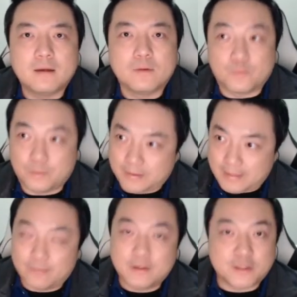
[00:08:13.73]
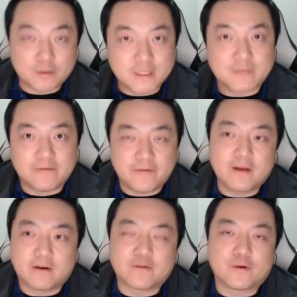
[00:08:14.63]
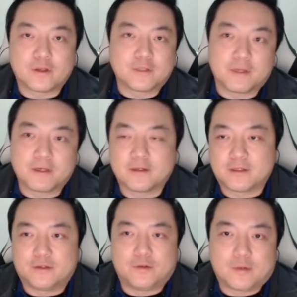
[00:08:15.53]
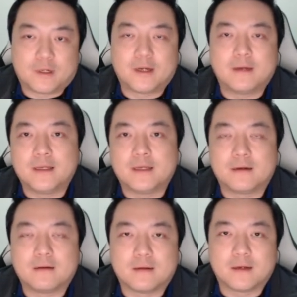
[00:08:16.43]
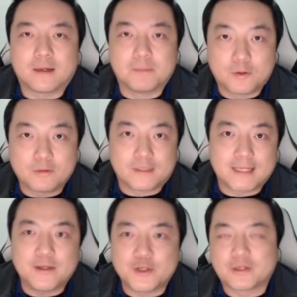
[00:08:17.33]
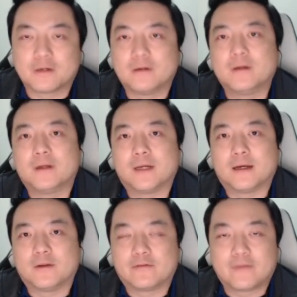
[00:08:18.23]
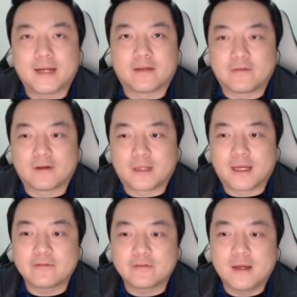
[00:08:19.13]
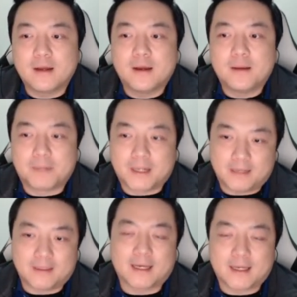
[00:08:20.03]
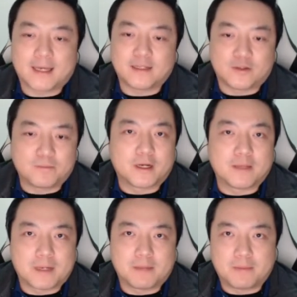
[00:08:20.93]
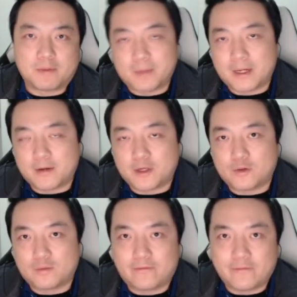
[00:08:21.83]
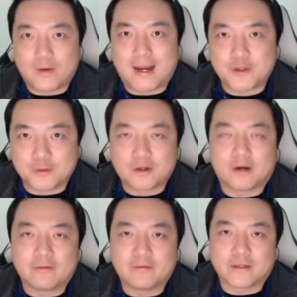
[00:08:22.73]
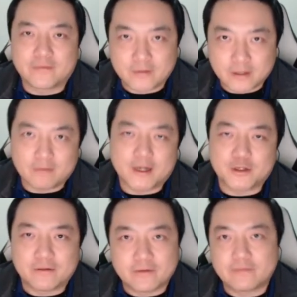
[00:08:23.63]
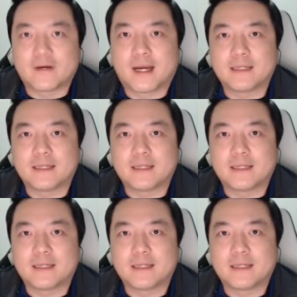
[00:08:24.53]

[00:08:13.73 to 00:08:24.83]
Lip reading: There is still some fear, of course, because you are in mortal danger. You're fighting for your life. But in that case, your body might be preparing you for actual conflict, for aggression, for fight.